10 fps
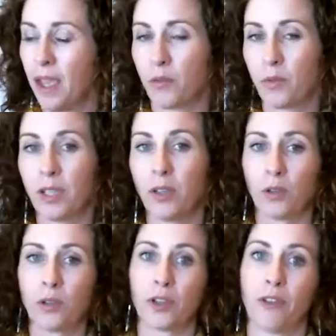Really
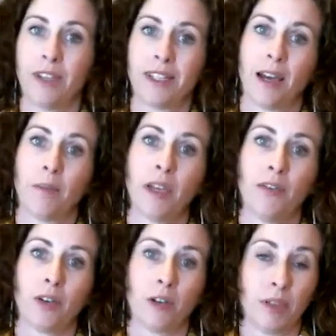good also for your tummy.
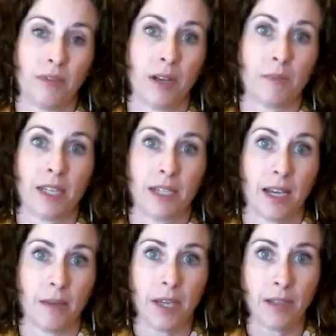If you've got a bit of an upset
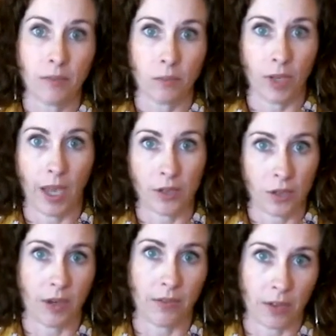tummy, we
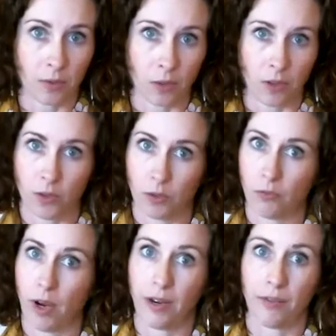do have another oil. It's
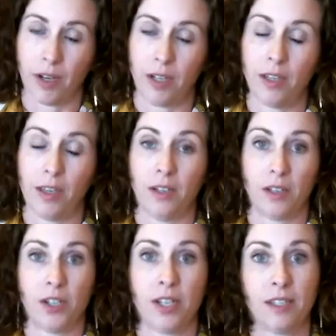great for anything
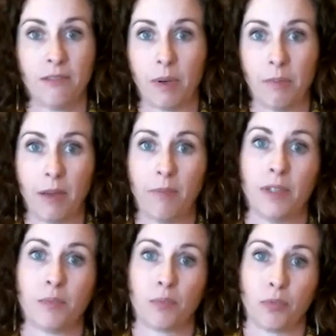digestive, but
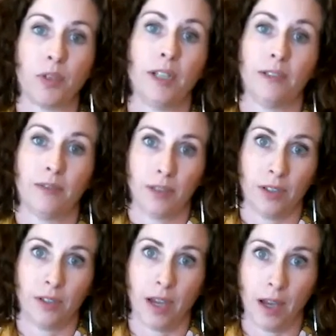peppermint's brilliant
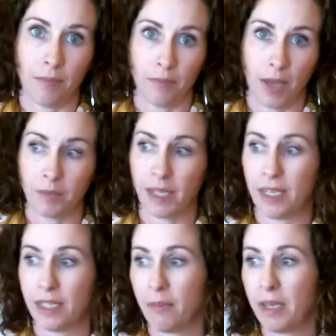for upset
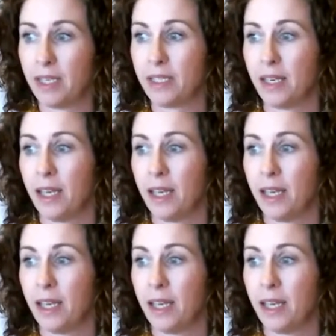tummies.